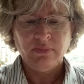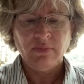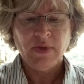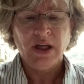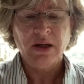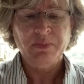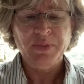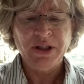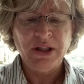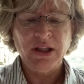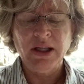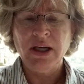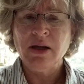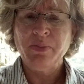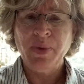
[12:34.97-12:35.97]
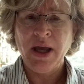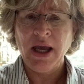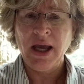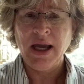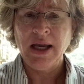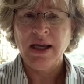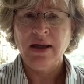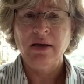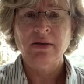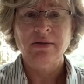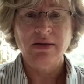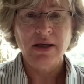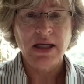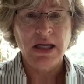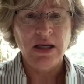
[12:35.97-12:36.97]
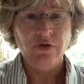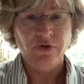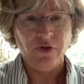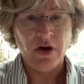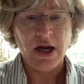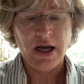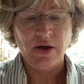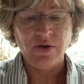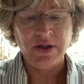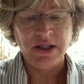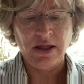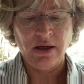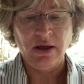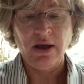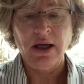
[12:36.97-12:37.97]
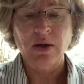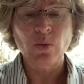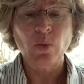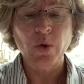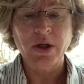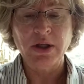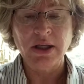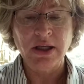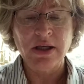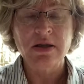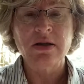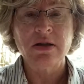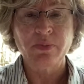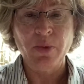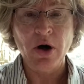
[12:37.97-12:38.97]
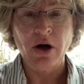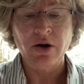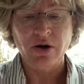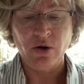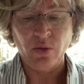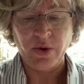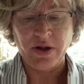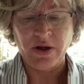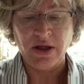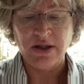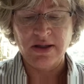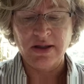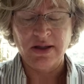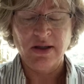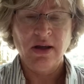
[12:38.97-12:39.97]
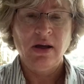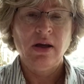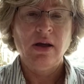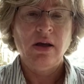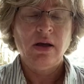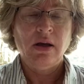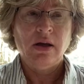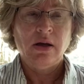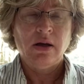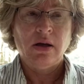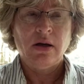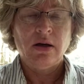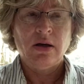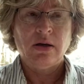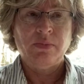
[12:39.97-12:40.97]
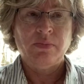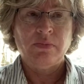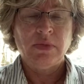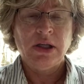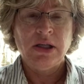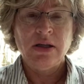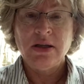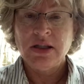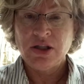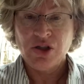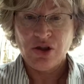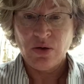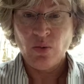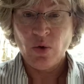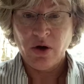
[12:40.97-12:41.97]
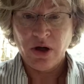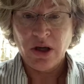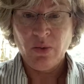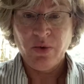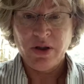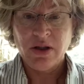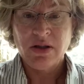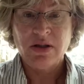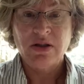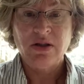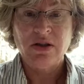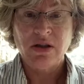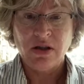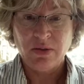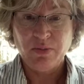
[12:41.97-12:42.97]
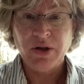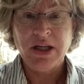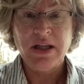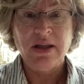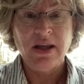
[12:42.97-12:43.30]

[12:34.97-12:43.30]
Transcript: Ability to pay, need for housing, and willingness to partner with us. In addition, working with us to complete the